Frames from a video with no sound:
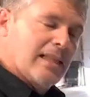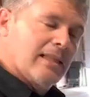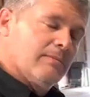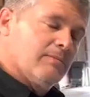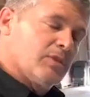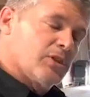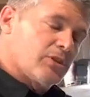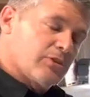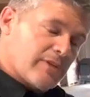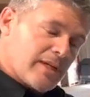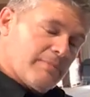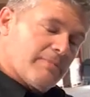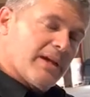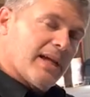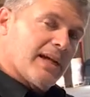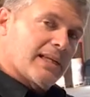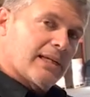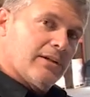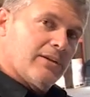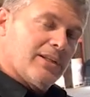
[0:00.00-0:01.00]
them straight
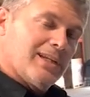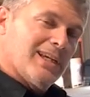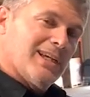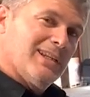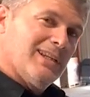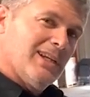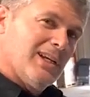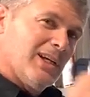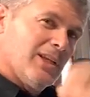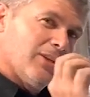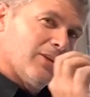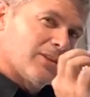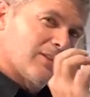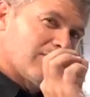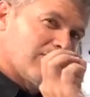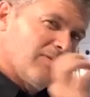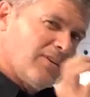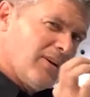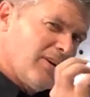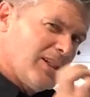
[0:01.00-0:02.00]
back out again, there's a
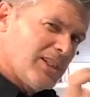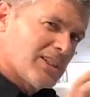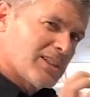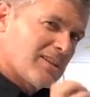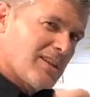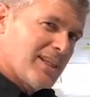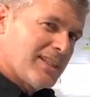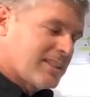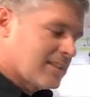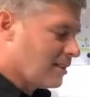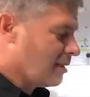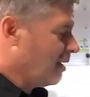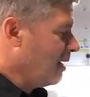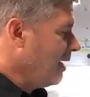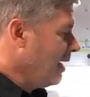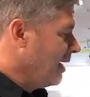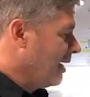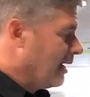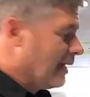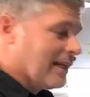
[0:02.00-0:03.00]
very slight
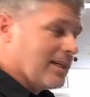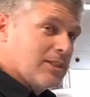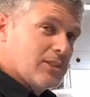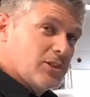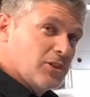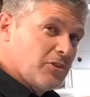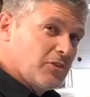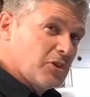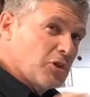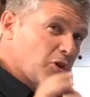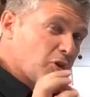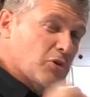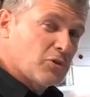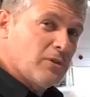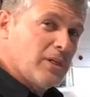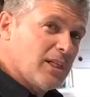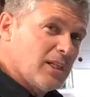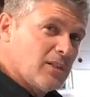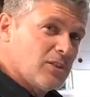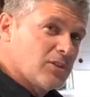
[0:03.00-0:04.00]
delay. And on certain
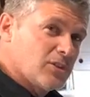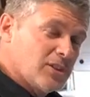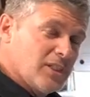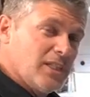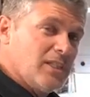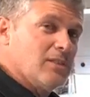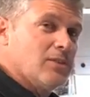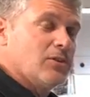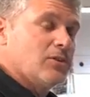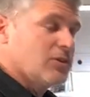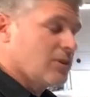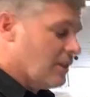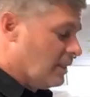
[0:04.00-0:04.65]
critical signals,